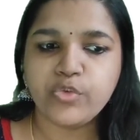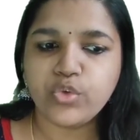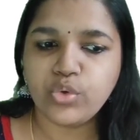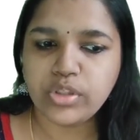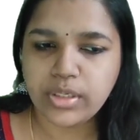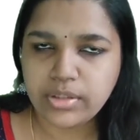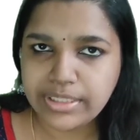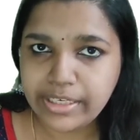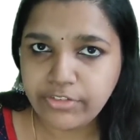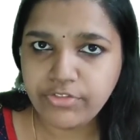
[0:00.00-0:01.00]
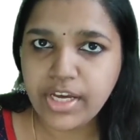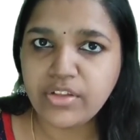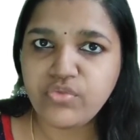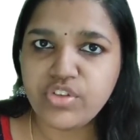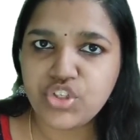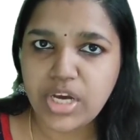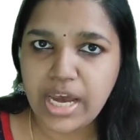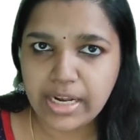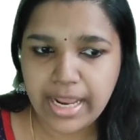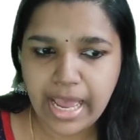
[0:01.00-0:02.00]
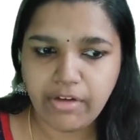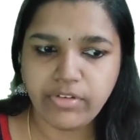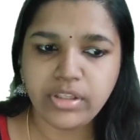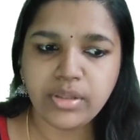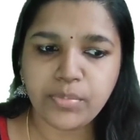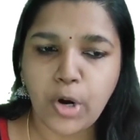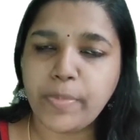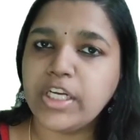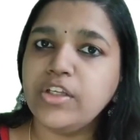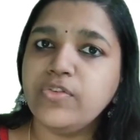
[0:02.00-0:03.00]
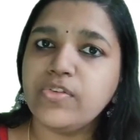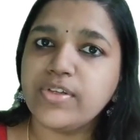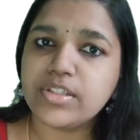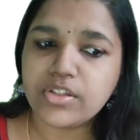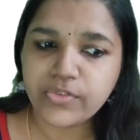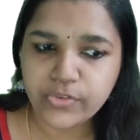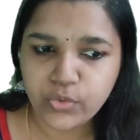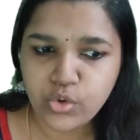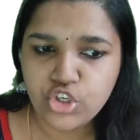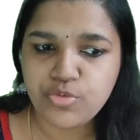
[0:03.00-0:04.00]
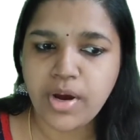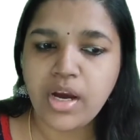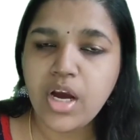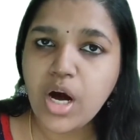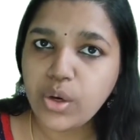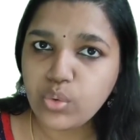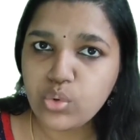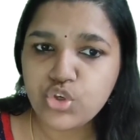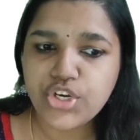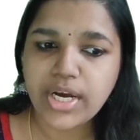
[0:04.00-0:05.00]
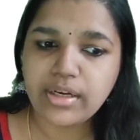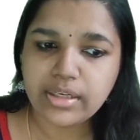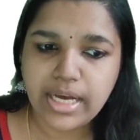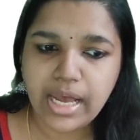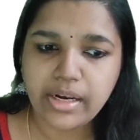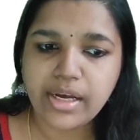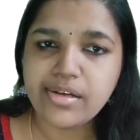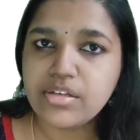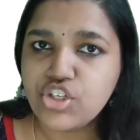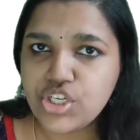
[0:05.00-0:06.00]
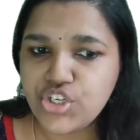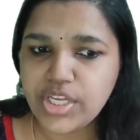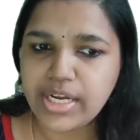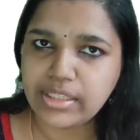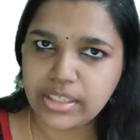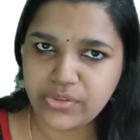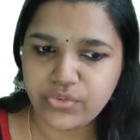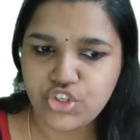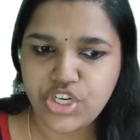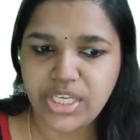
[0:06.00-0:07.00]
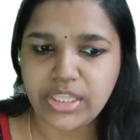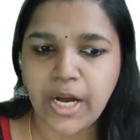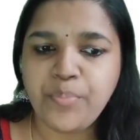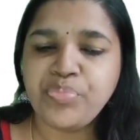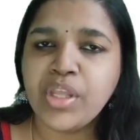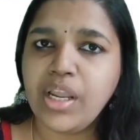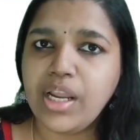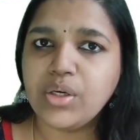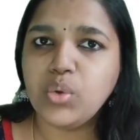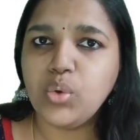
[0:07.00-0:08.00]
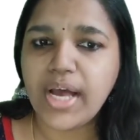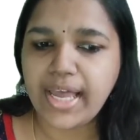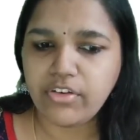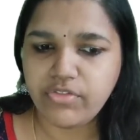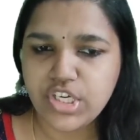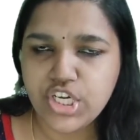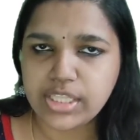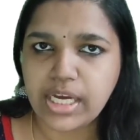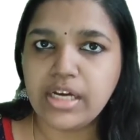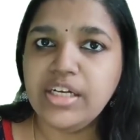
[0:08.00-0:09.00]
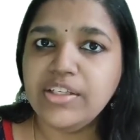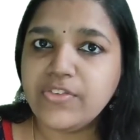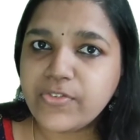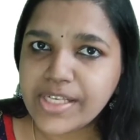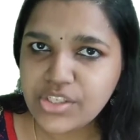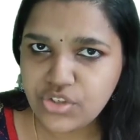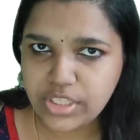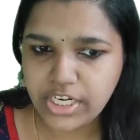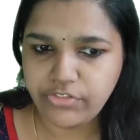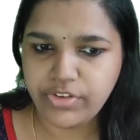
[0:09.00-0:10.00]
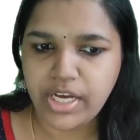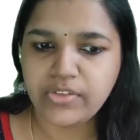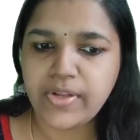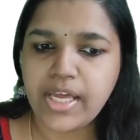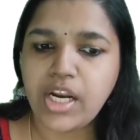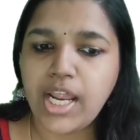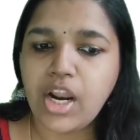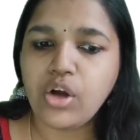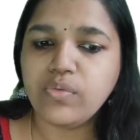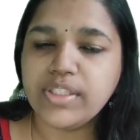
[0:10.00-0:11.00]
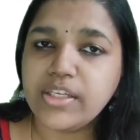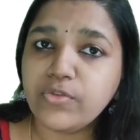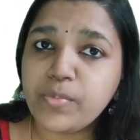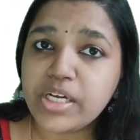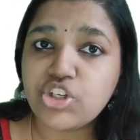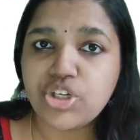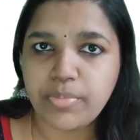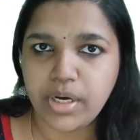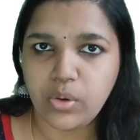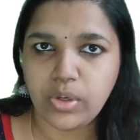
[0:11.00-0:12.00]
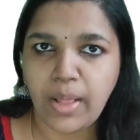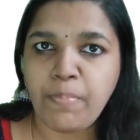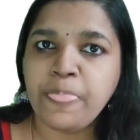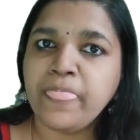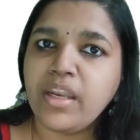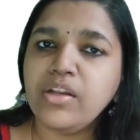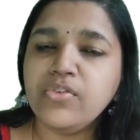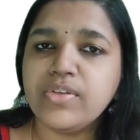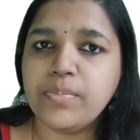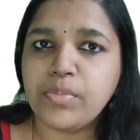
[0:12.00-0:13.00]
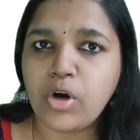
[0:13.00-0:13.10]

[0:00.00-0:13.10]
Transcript: So the Dravyas which are having the properties such as Sukshma, Ruksha, Khara, Shishira, that is Shita, Lakhu and Vishada, such Dravyas, and along with that sparsha bahulam, that is the